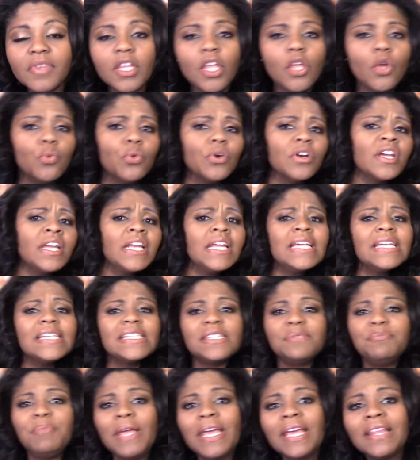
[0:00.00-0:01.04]
we're going to
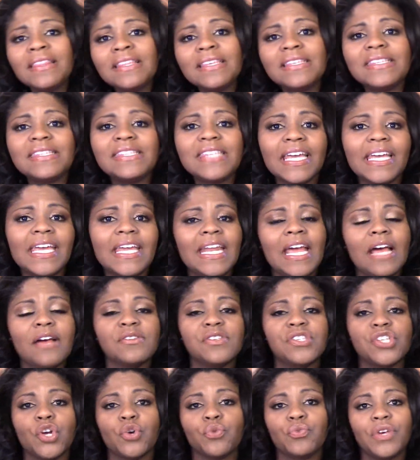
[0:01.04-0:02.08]
expand this second
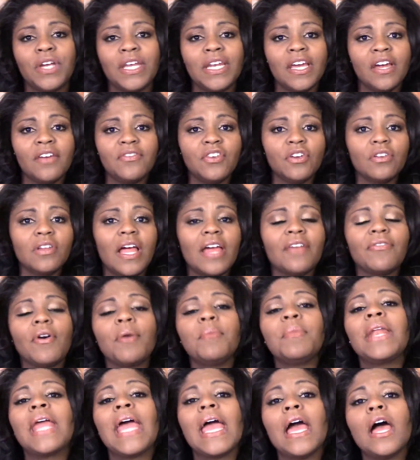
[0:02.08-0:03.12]
house arena of your life. I'm
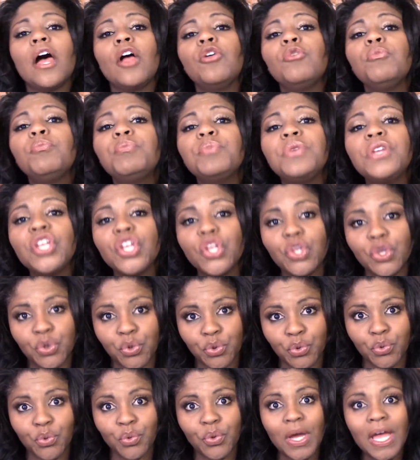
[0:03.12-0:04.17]
going to help
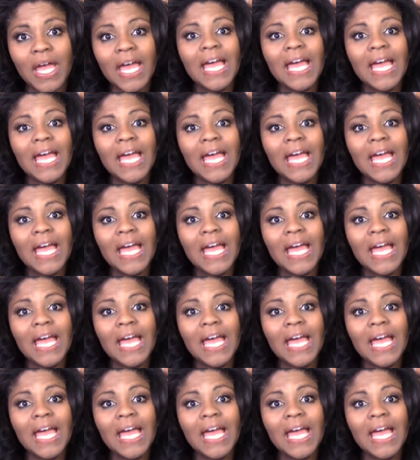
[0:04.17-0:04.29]
you